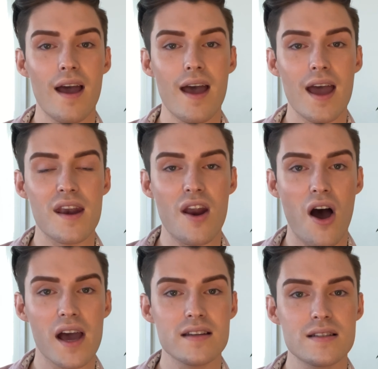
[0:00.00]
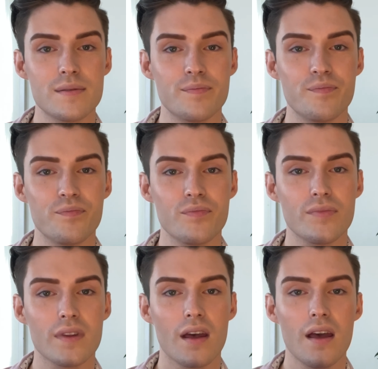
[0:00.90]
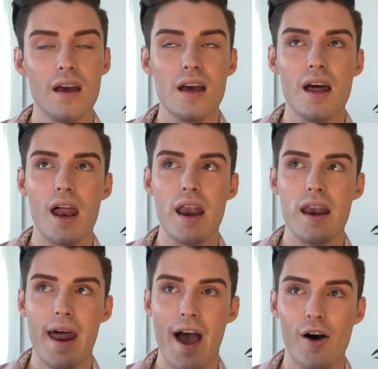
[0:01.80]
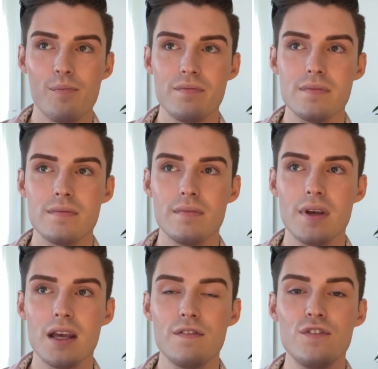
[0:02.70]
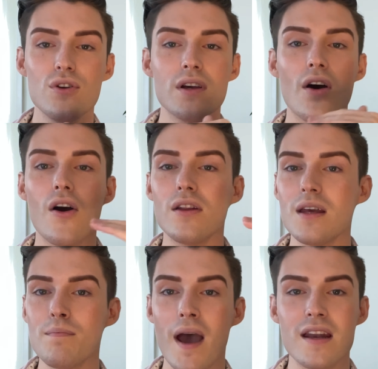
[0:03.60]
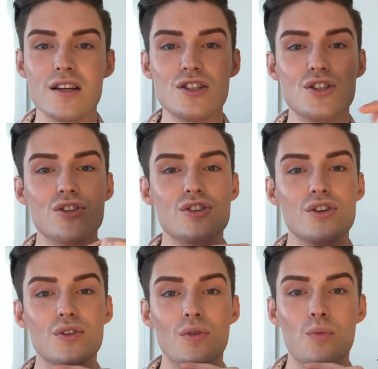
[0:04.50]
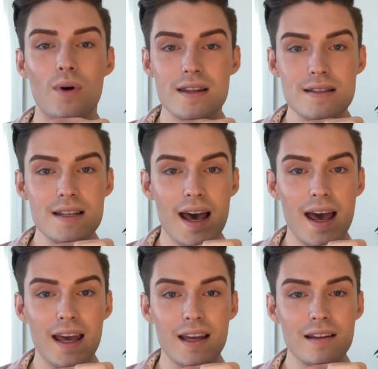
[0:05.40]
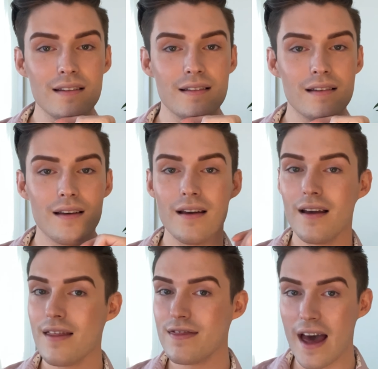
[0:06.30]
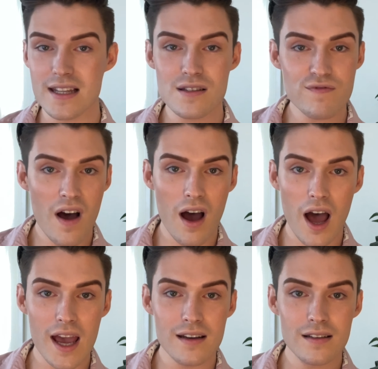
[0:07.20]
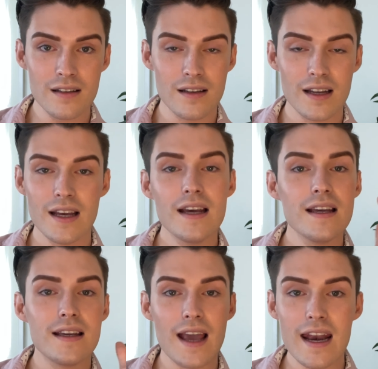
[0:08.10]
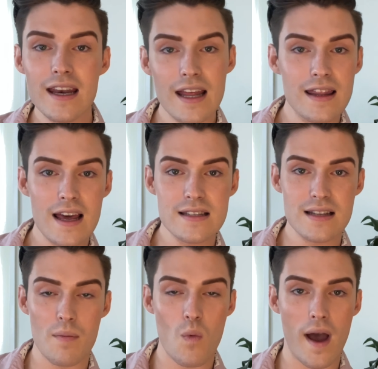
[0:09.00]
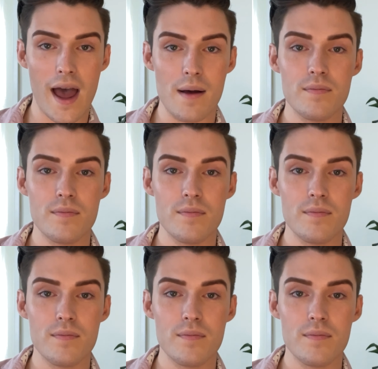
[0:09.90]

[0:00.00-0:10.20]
and night. Now, if you can only manage to do once a day, that's fine. Get it in there somewhere.